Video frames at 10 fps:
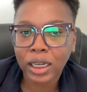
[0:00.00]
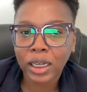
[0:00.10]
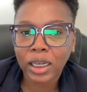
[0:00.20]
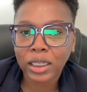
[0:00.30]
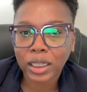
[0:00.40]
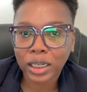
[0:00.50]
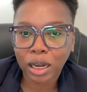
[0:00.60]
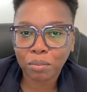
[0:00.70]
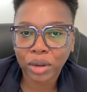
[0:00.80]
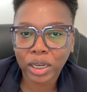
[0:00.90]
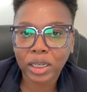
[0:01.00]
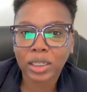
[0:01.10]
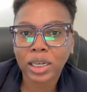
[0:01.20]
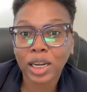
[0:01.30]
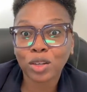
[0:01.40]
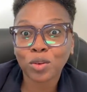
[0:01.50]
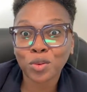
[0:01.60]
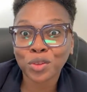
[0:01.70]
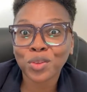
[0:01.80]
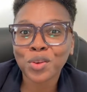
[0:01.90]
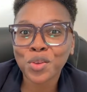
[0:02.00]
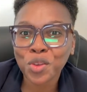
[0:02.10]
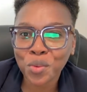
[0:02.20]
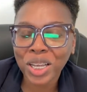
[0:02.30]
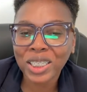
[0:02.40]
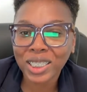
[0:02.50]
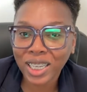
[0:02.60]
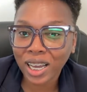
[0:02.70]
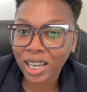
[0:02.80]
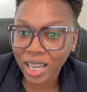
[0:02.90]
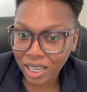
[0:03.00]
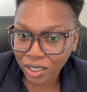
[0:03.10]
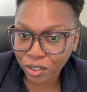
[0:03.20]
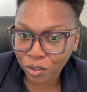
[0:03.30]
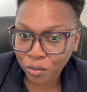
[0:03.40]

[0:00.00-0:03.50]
is in that package, and it goes to USCIS.